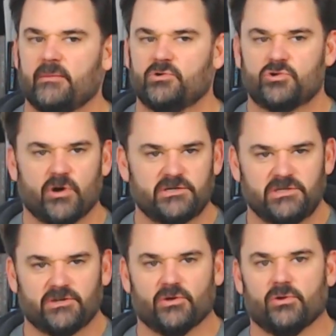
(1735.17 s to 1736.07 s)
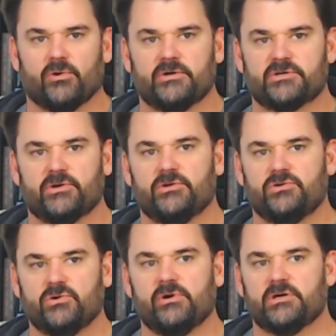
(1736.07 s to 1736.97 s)
trusting the Lord's going to
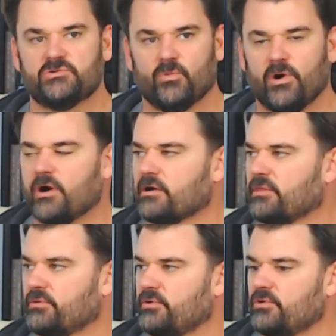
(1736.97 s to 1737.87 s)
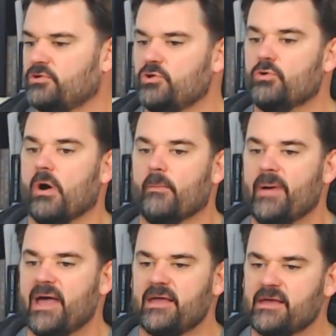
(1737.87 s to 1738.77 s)
do His work through you
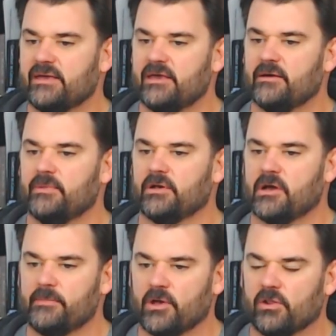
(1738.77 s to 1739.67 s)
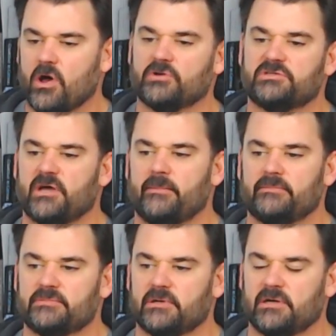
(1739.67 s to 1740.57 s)
obeying Him and coming
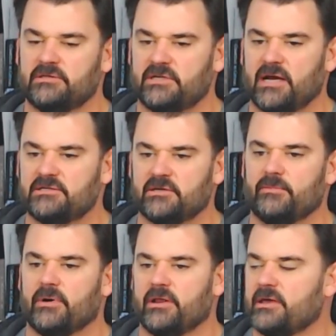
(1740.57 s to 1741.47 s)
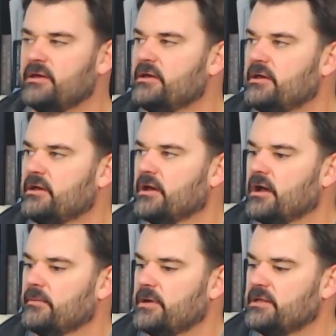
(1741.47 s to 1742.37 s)
alongside somebody
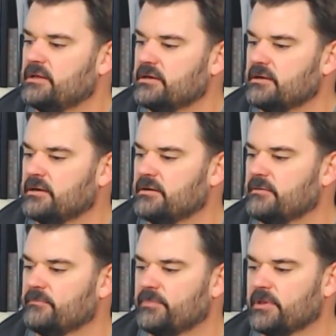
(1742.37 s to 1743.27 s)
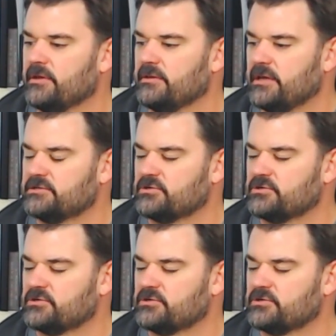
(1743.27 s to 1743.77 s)
that's